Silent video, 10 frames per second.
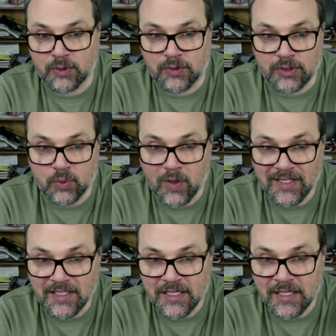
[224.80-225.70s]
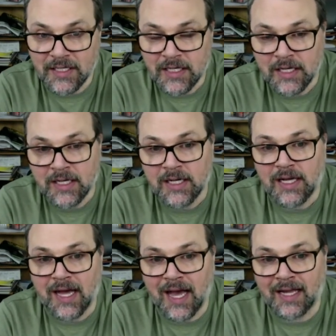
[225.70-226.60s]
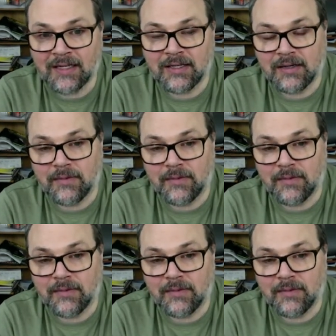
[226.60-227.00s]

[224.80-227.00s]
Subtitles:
20 at